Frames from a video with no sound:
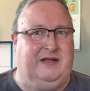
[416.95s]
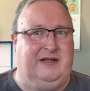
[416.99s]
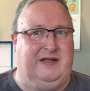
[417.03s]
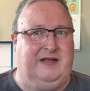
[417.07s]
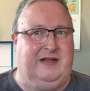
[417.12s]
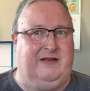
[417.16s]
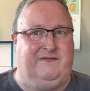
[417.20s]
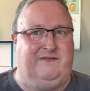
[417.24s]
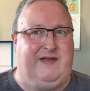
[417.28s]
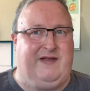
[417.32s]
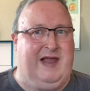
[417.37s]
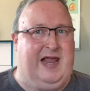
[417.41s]

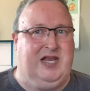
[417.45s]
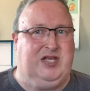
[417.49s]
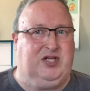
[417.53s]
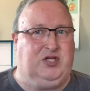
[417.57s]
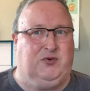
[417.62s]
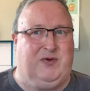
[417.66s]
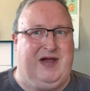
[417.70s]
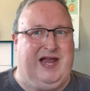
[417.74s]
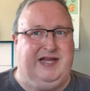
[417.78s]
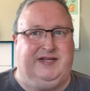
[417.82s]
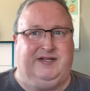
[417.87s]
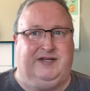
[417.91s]

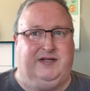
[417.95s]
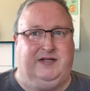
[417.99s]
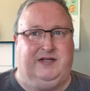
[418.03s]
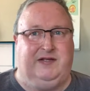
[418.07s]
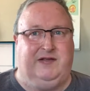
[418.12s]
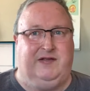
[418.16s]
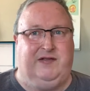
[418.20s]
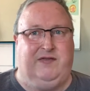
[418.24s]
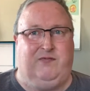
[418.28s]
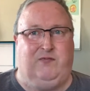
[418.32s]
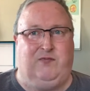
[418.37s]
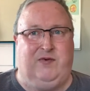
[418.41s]

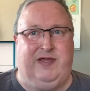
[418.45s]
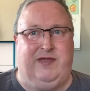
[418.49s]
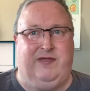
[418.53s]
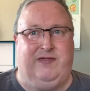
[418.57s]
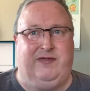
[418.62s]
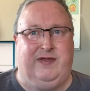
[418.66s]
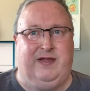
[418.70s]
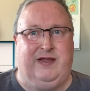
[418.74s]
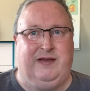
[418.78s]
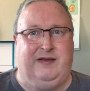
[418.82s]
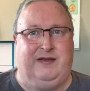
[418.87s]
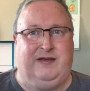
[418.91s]
infatuated with,
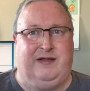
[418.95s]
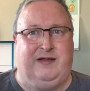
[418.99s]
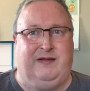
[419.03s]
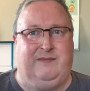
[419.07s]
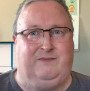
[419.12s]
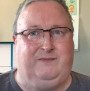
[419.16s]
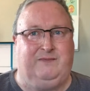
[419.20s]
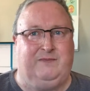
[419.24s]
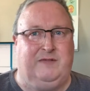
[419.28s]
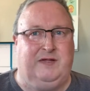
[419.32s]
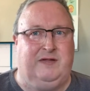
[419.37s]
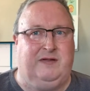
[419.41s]
and
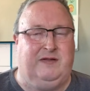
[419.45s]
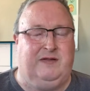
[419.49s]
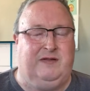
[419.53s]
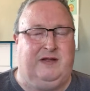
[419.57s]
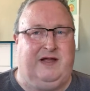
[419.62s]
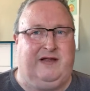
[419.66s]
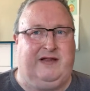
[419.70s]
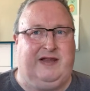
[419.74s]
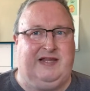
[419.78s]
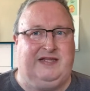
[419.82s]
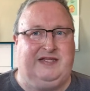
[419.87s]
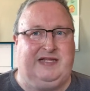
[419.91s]
I
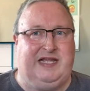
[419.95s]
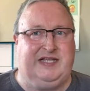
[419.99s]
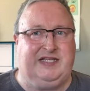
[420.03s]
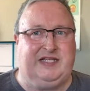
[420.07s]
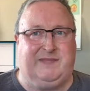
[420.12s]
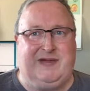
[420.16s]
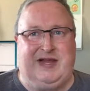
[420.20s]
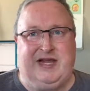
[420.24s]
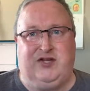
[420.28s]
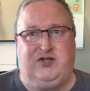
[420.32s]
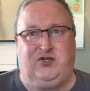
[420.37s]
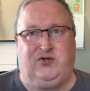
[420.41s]
guess he has to
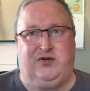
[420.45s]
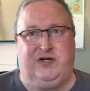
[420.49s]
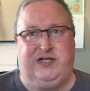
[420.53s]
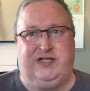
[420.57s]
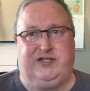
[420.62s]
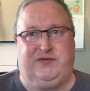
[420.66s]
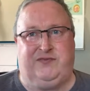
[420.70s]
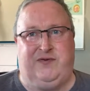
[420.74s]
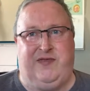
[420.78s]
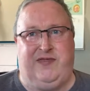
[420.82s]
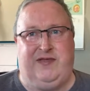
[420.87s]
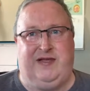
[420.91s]
make a choice
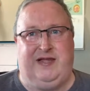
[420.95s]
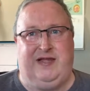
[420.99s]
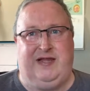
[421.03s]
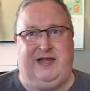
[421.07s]
whether